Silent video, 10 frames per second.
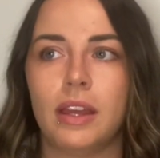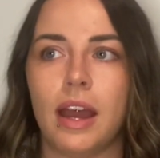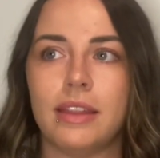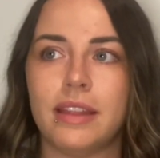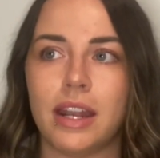
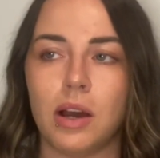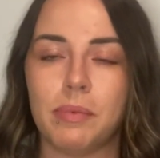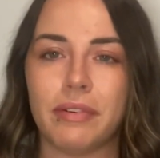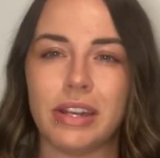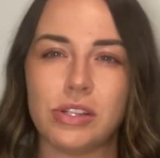and then I'll
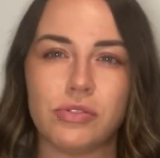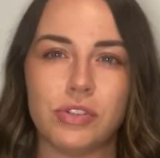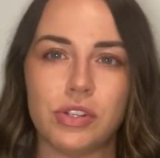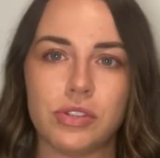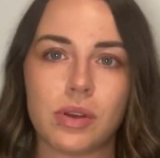be ready to
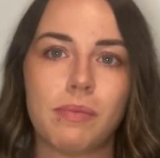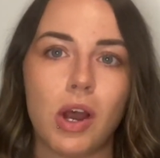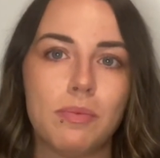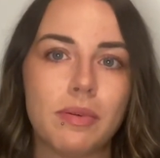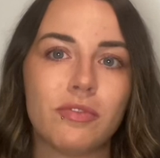reduce. So I'm
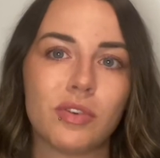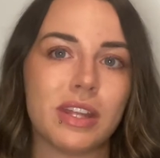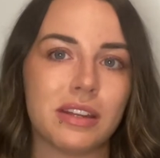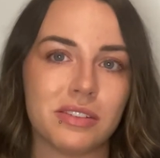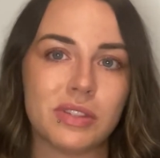hoping before
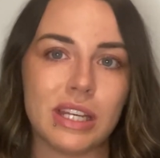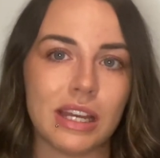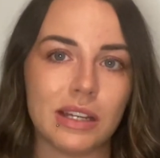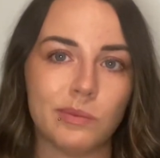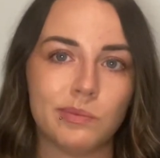the end of the
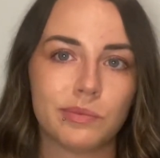year.